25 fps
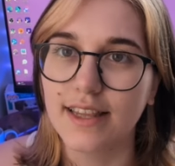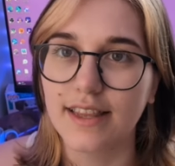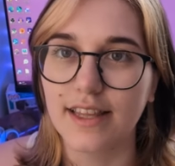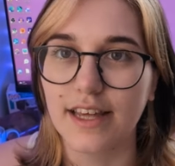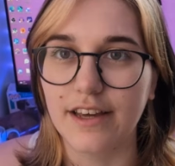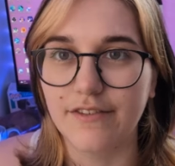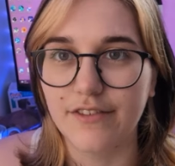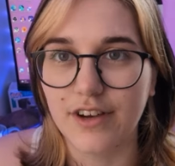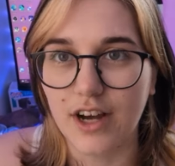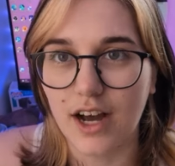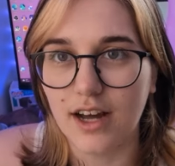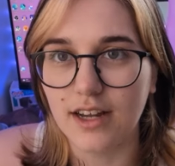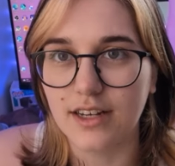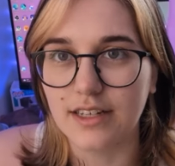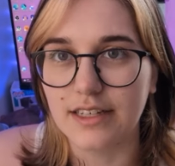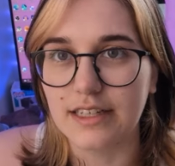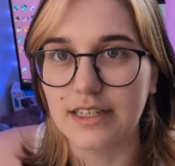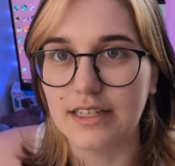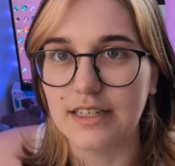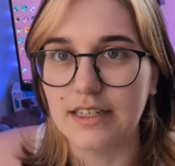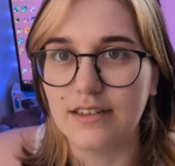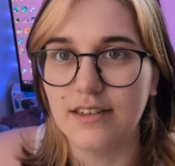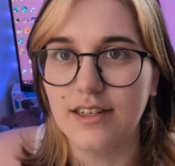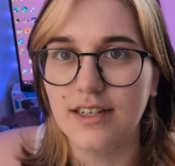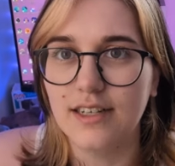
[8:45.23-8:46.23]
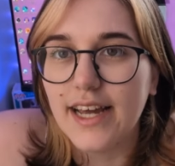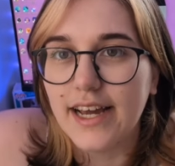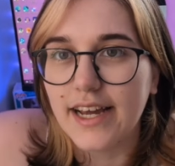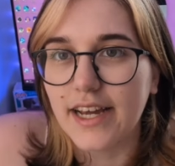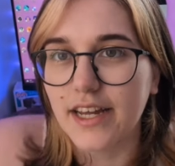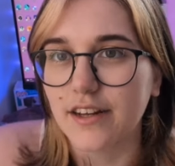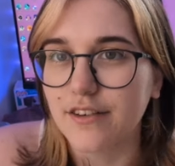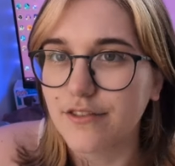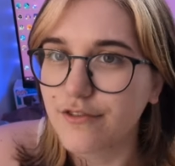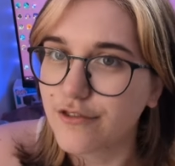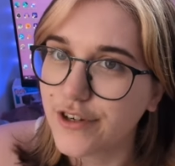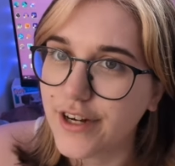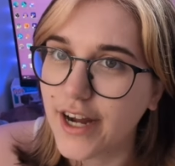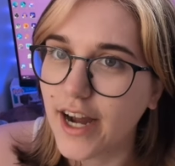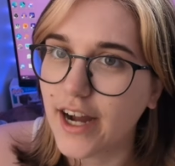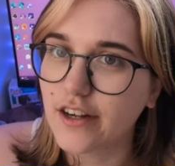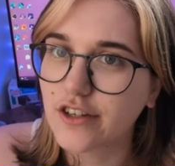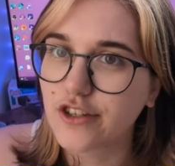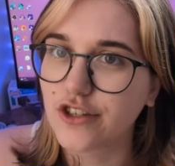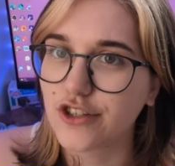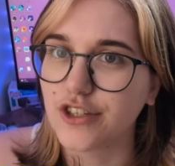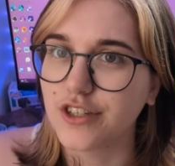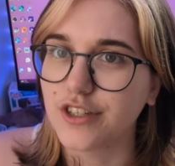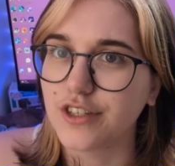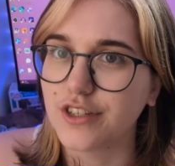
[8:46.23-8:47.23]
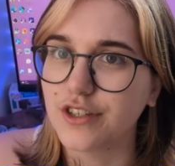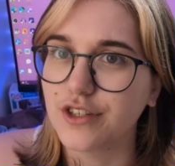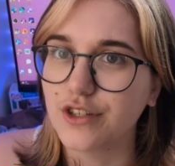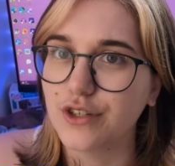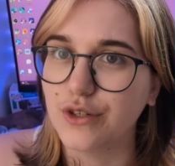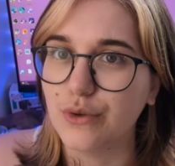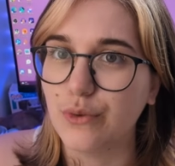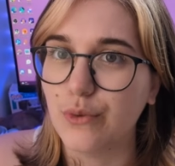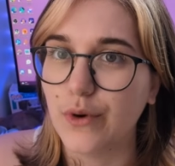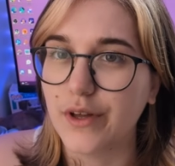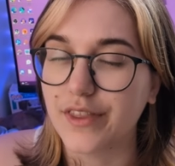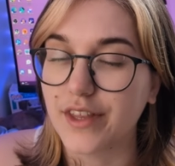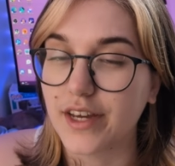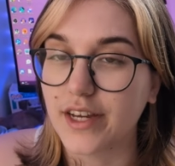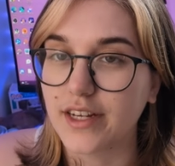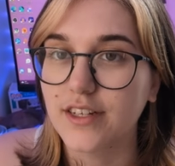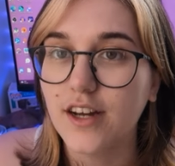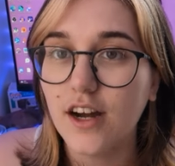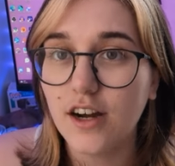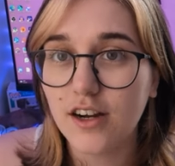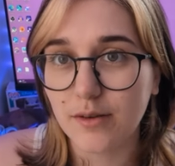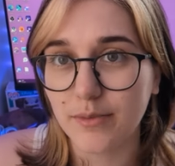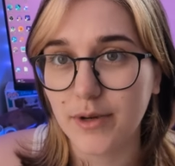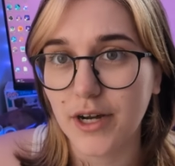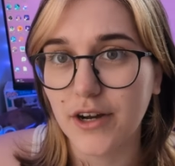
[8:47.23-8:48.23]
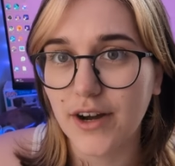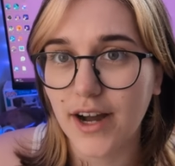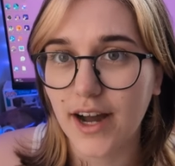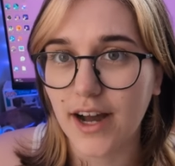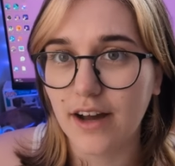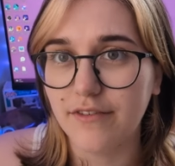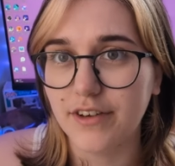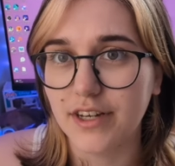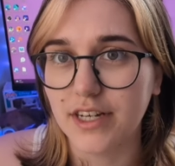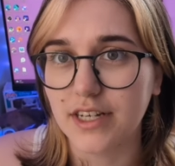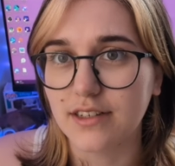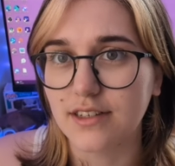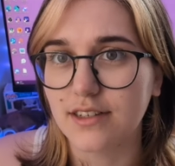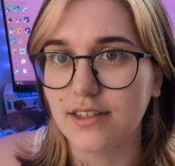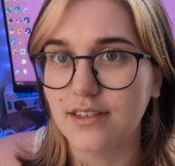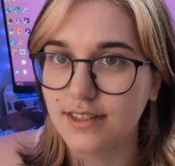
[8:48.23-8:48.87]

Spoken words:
they've gotten negative reaction to when they talk about having